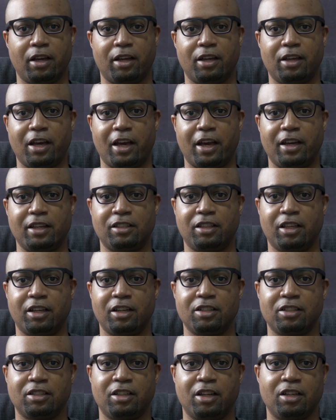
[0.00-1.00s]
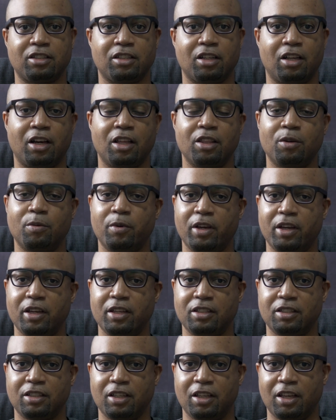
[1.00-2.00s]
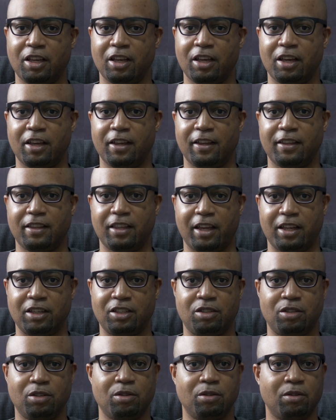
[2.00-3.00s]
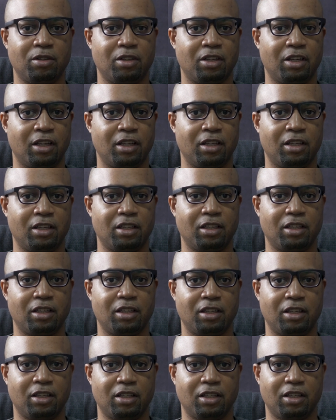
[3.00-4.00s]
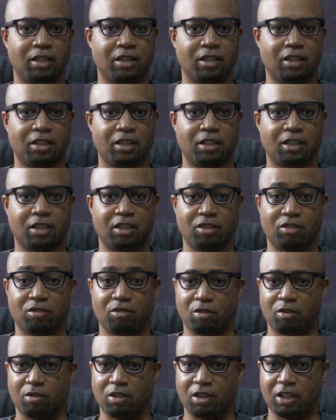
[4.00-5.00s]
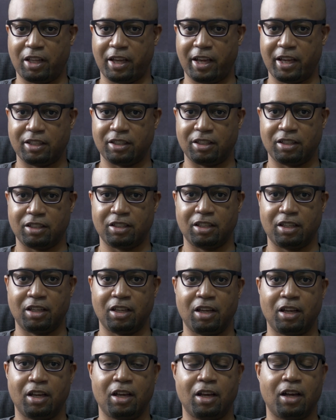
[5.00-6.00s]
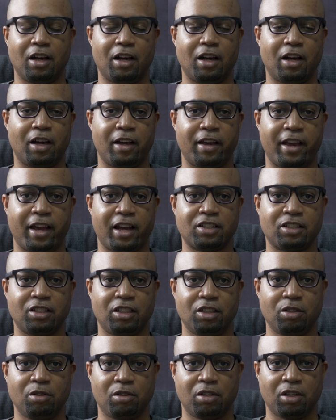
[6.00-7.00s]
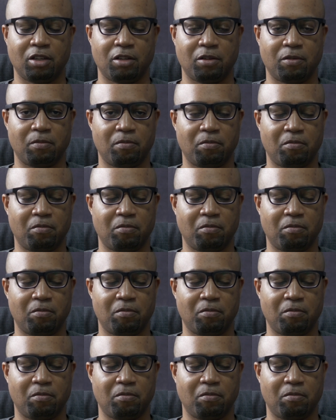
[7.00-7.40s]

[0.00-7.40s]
Guys, there's other ways that you can control the glasses. Actually, you can,